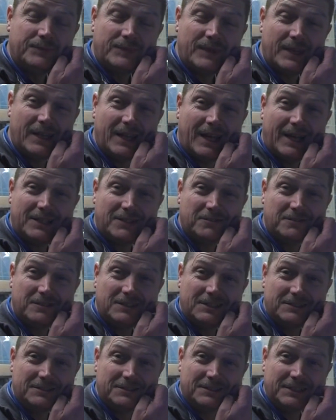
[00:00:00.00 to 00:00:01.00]
They're that sort
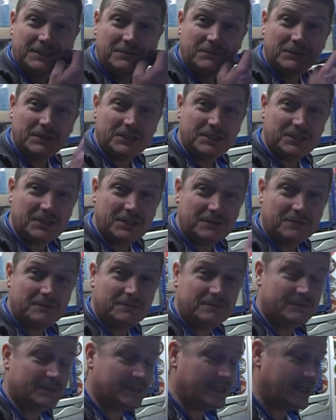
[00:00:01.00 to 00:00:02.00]
of little thing, but just got
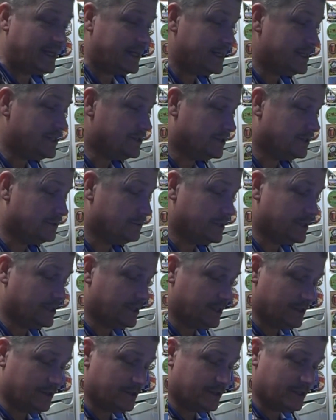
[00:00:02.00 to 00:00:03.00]
a gauge on them and
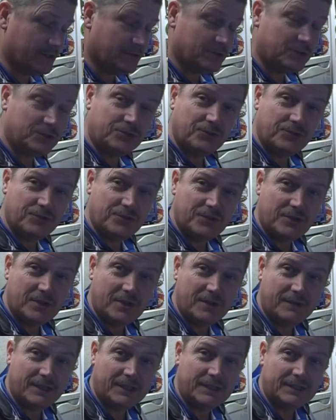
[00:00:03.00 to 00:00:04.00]
you use a little
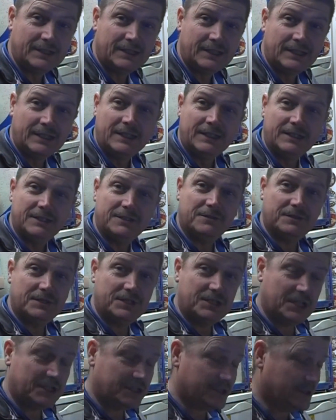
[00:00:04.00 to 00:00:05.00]
screwdriver to
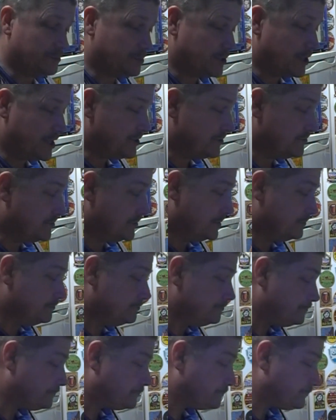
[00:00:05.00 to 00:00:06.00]
adjust the pressure on them.
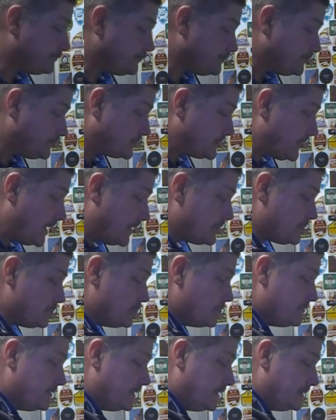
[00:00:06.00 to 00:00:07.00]
They're
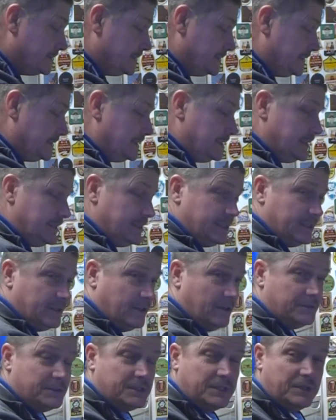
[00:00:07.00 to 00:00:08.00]
sort of
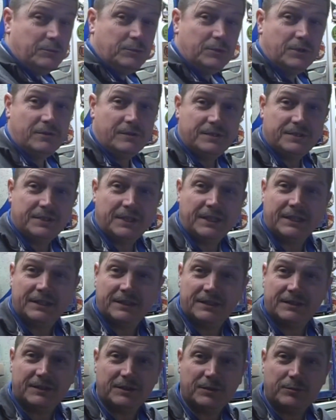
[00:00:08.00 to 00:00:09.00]
obviously a brewery
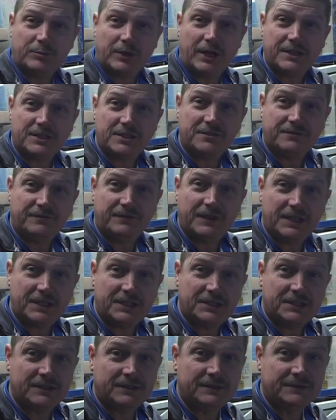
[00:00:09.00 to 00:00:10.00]
thing. The pressure's
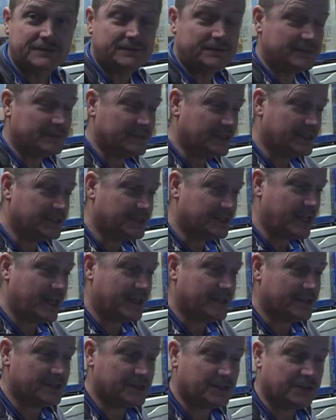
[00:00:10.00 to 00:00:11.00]
fixed, they
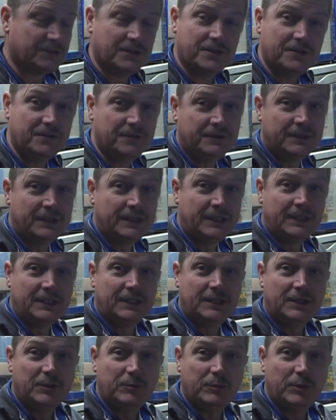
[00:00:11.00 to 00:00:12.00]
set the screw,
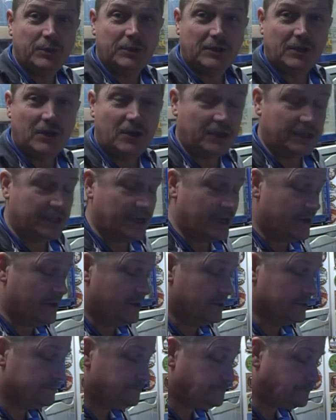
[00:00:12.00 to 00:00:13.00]
put the lock nut
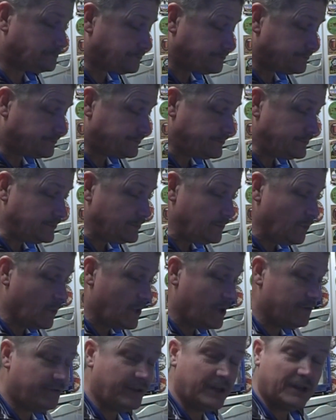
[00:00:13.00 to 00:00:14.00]
on,
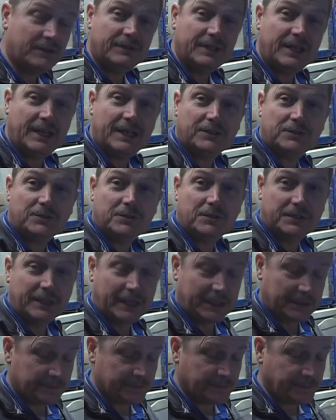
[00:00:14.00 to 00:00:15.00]
fit and forget sort of thing.